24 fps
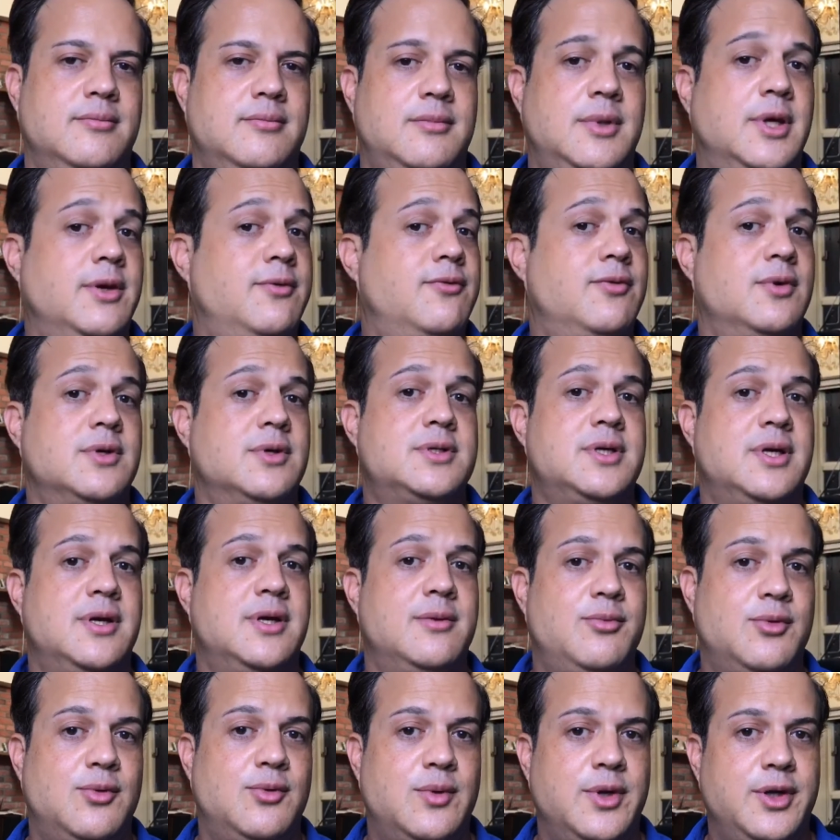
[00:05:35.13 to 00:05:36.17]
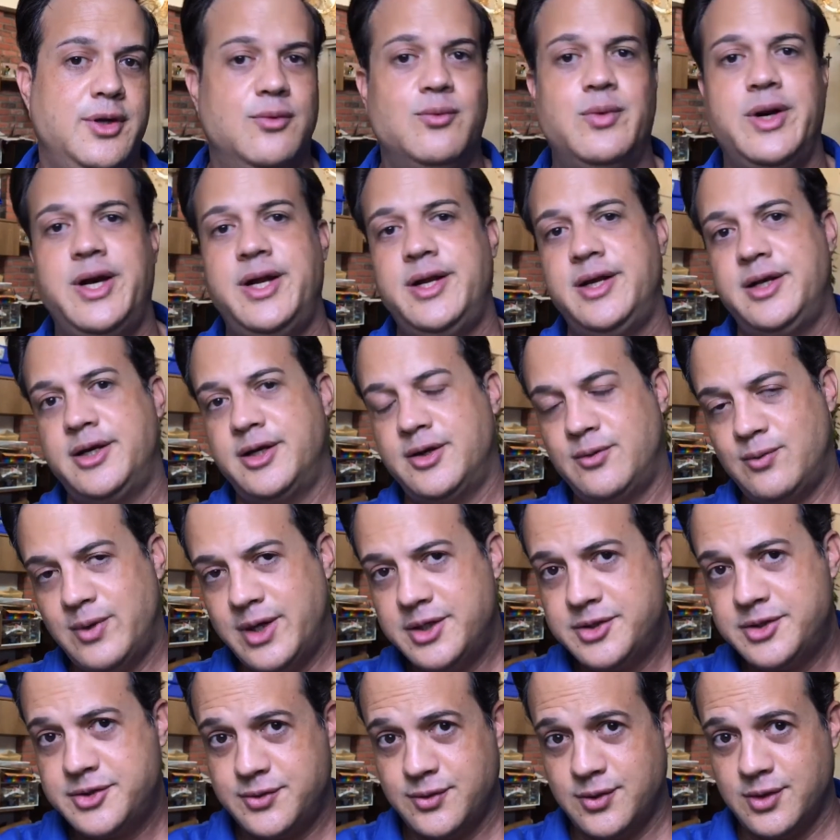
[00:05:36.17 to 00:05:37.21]
like for example, while you're waiting in a
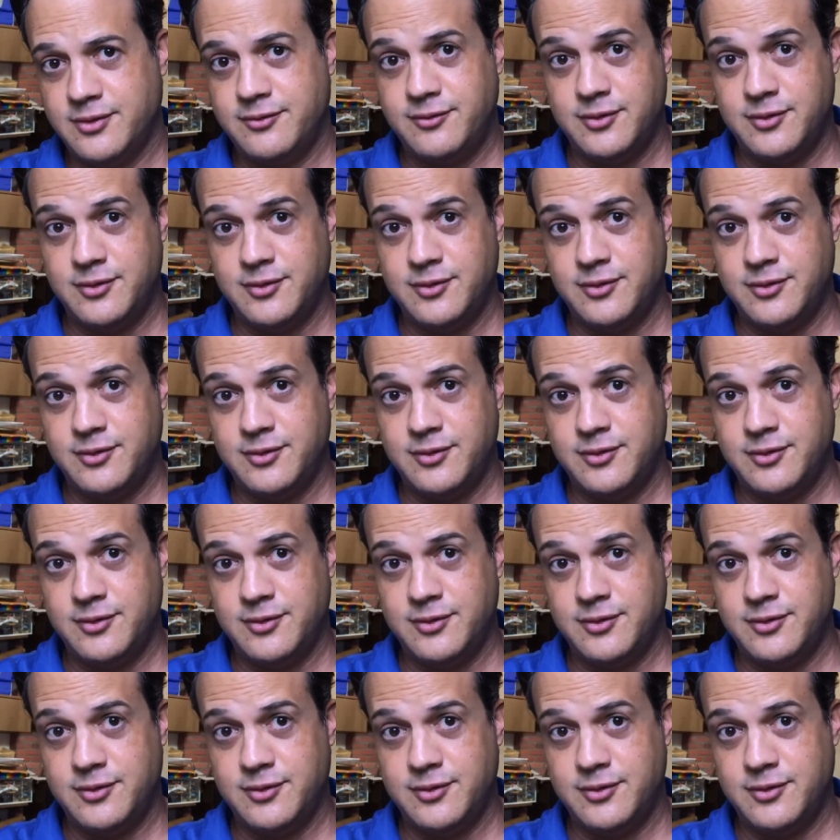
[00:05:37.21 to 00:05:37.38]
restaurant